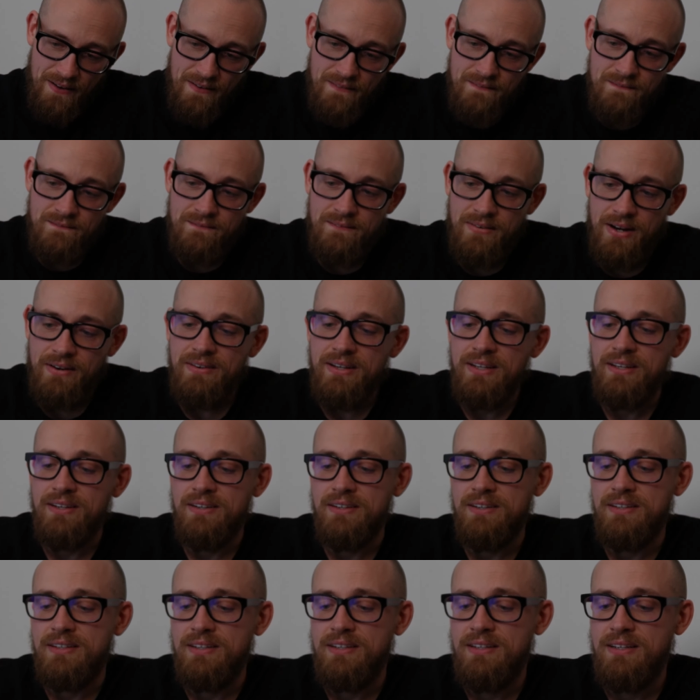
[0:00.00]
very
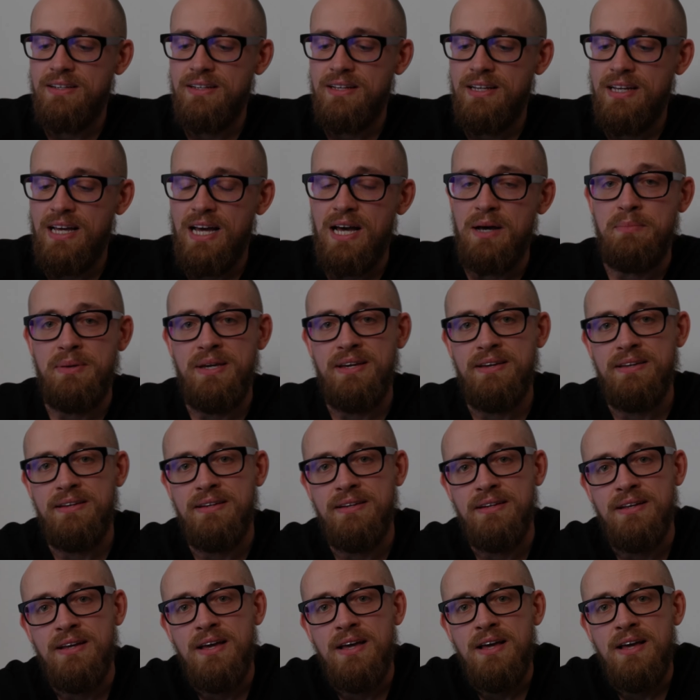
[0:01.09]
good at being